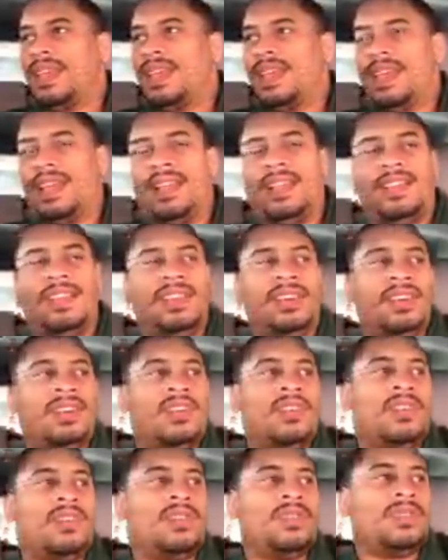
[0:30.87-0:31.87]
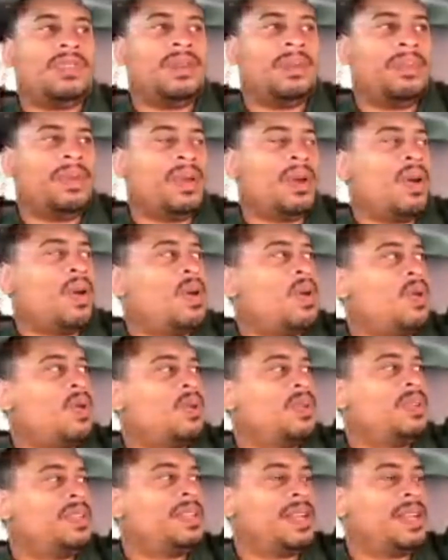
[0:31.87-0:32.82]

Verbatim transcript: And little and behold,